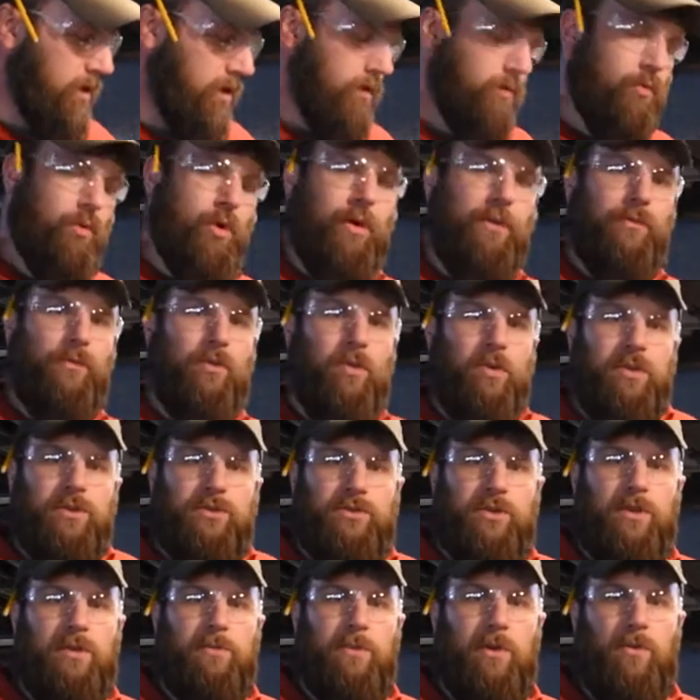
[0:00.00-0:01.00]
We're of
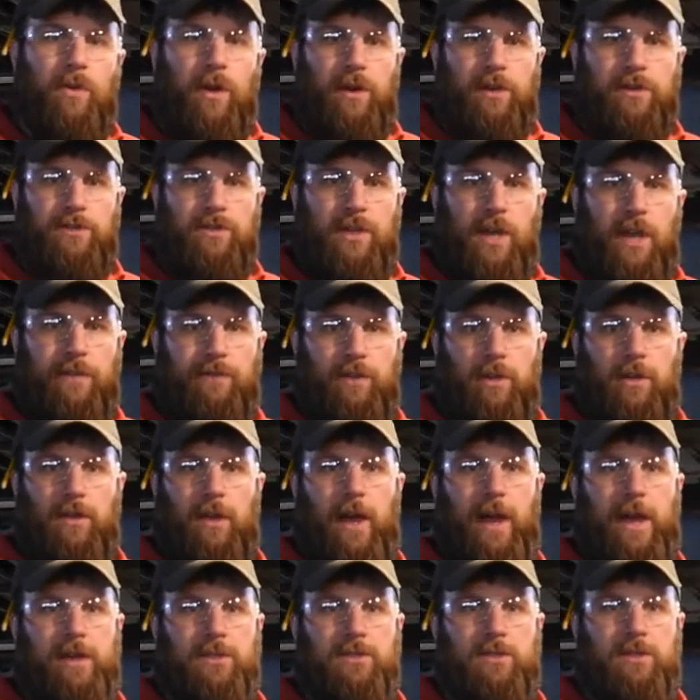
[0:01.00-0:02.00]
course going to be wearing safety
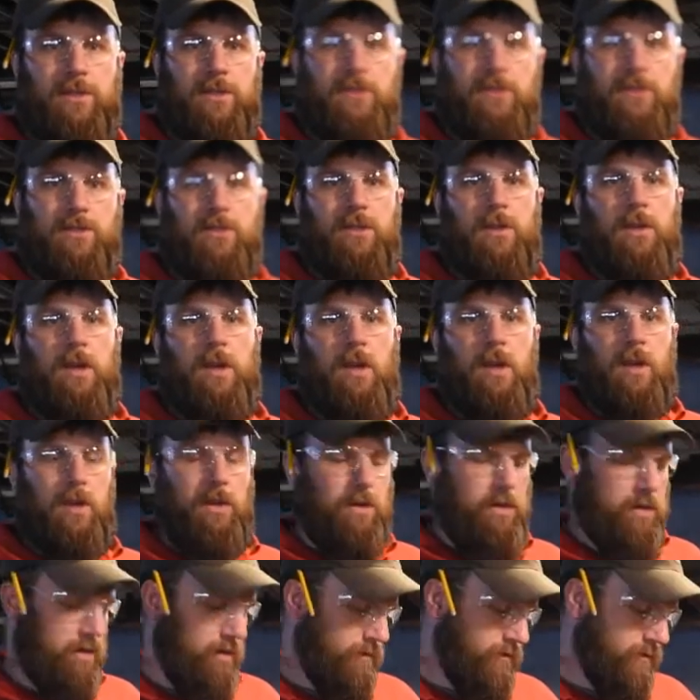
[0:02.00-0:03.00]
glasses
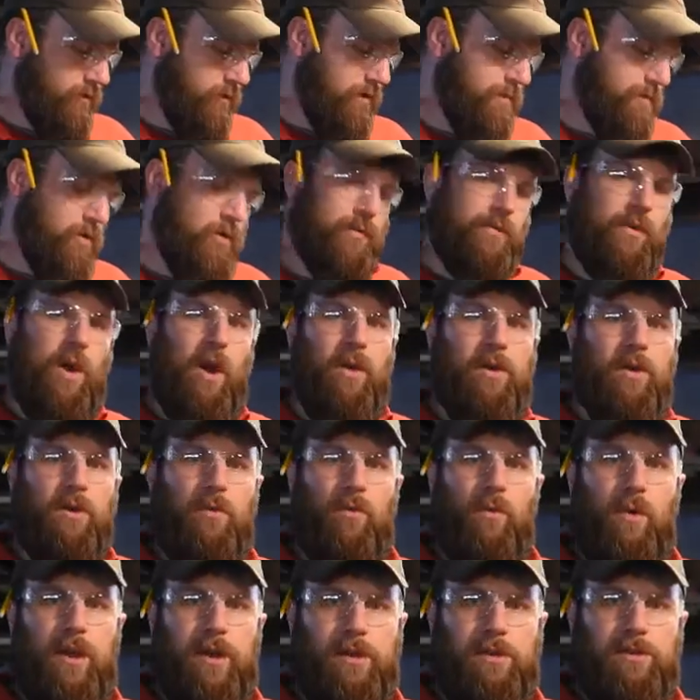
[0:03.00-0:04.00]
and you've removed all your
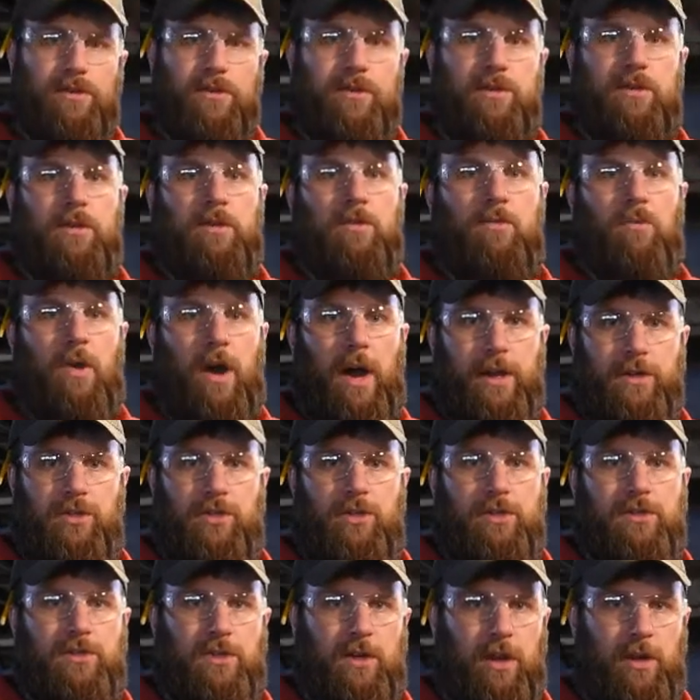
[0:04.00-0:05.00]
rings,
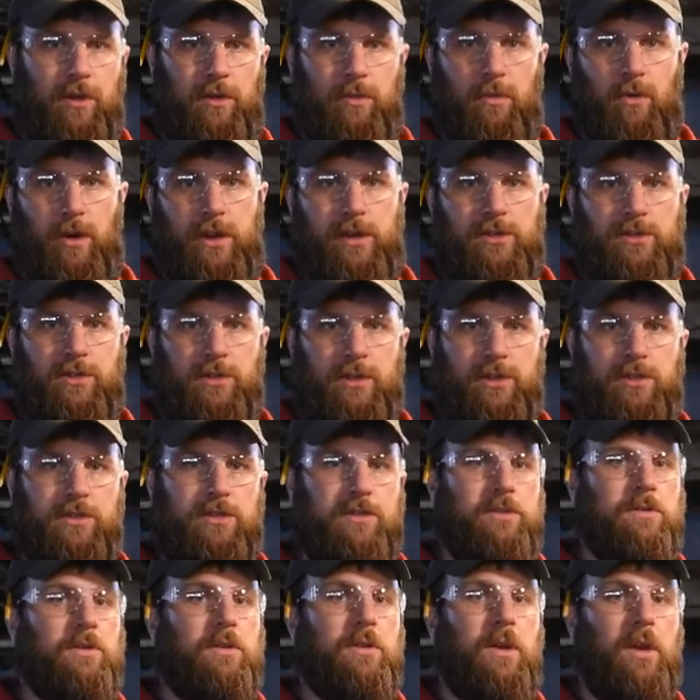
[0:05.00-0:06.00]
watches, and other
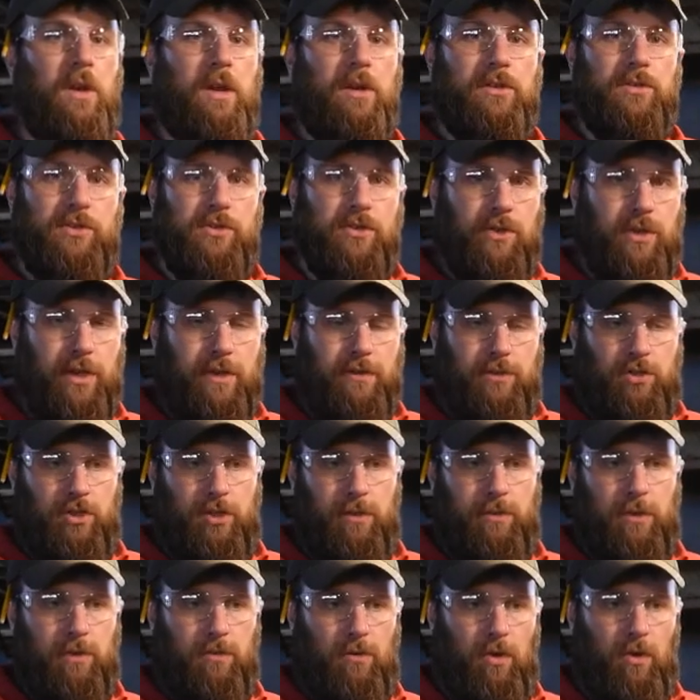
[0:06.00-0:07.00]
bracelets. Sleeves
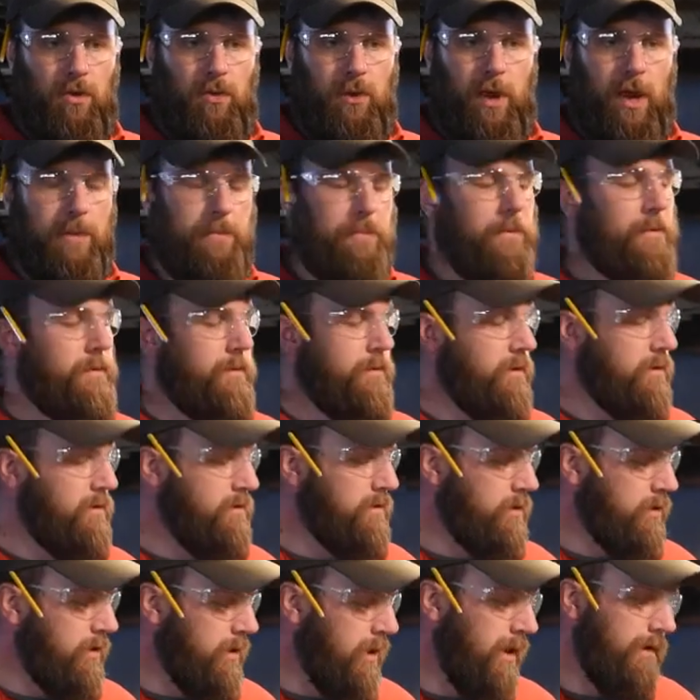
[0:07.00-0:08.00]
should be rolled up.
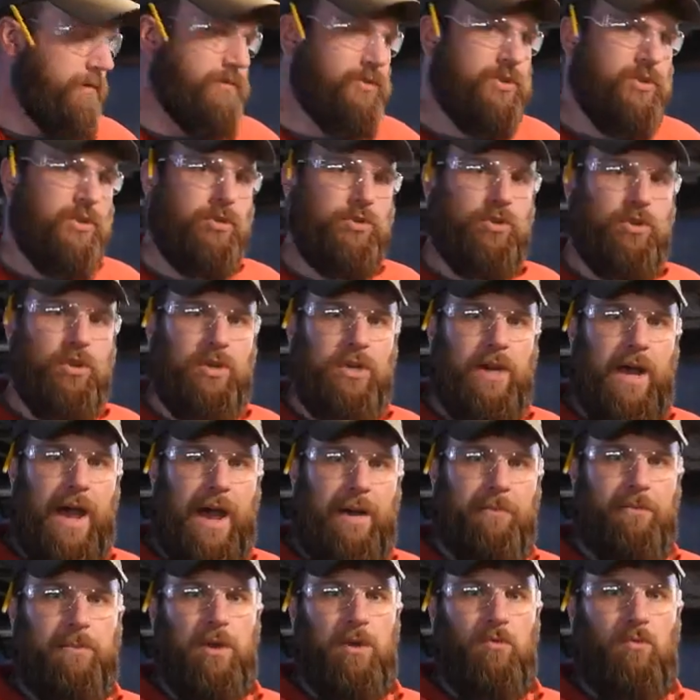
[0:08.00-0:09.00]
Gloves should
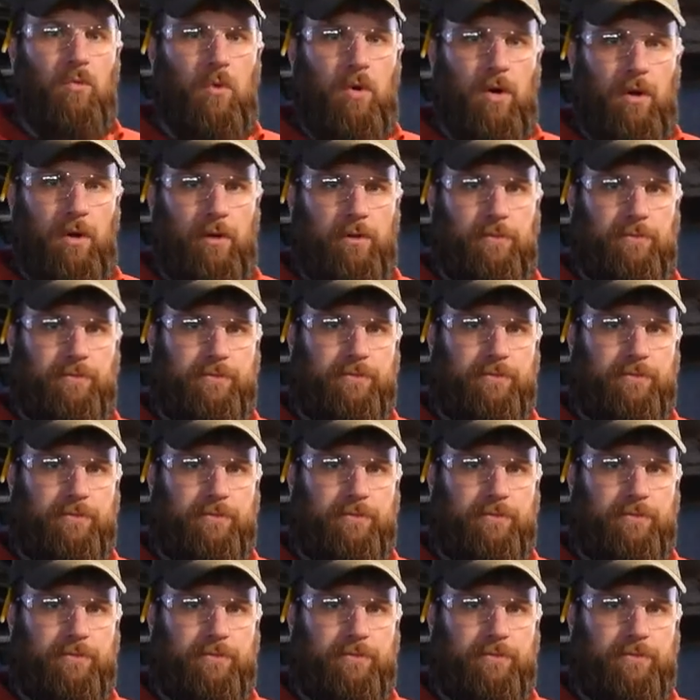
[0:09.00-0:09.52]
not be worn.